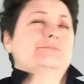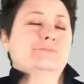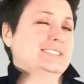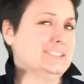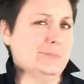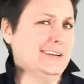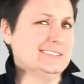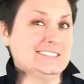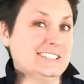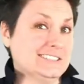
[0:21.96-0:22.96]
What's a
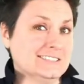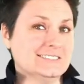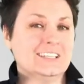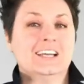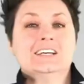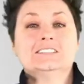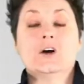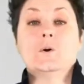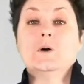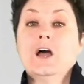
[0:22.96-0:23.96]
buyer's agent?
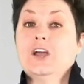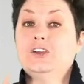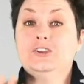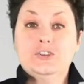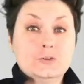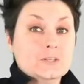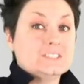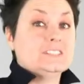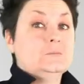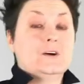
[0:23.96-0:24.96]
So, you are
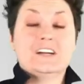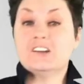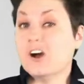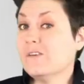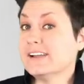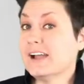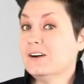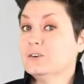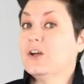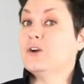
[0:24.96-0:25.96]
someone going
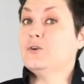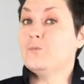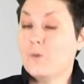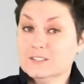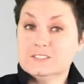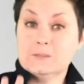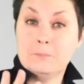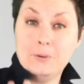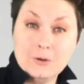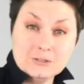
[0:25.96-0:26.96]
out who wants to
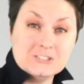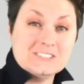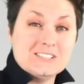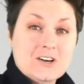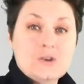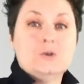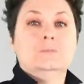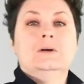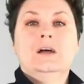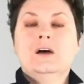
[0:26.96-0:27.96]
purchase a home.
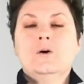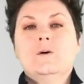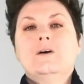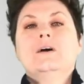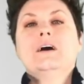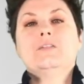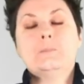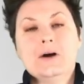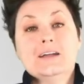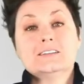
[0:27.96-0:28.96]
Well, the
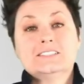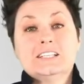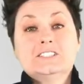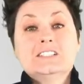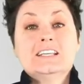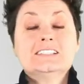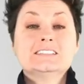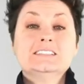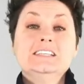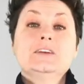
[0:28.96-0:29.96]
buyer's agent is
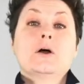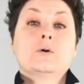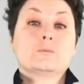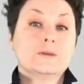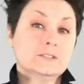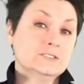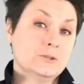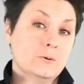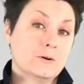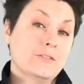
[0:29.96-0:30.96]
the
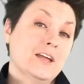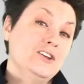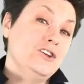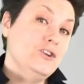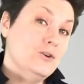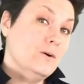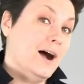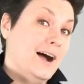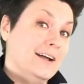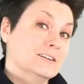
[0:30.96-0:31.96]
realtor you
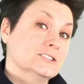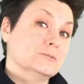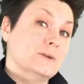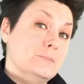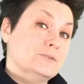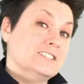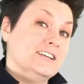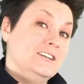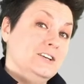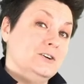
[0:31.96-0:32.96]
hire to
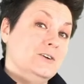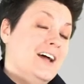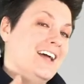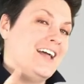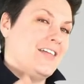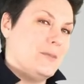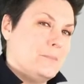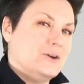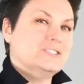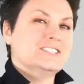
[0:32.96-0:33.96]
represent you in the
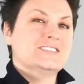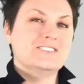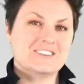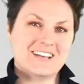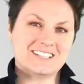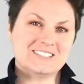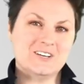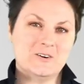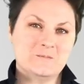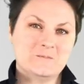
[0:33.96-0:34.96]
purchase of your next home.